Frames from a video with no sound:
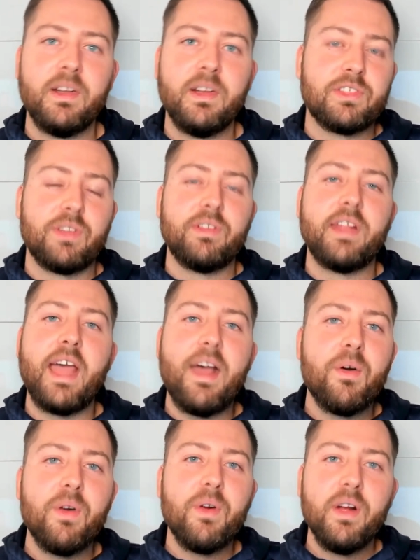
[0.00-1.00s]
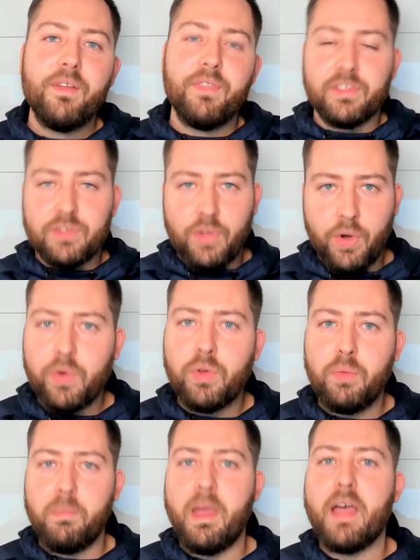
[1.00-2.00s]
So now this total
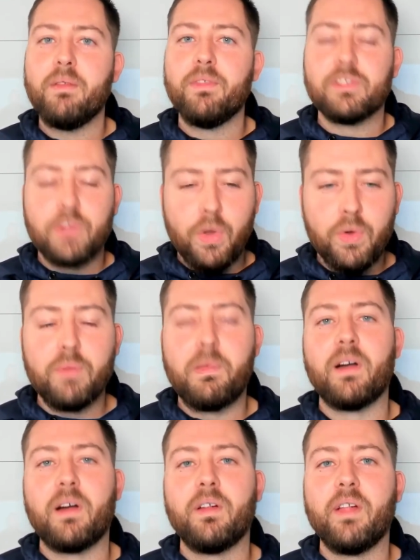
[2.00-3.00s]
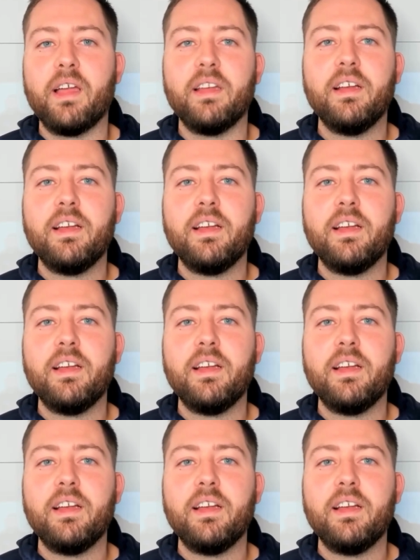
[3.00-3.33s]
bet, this total parlay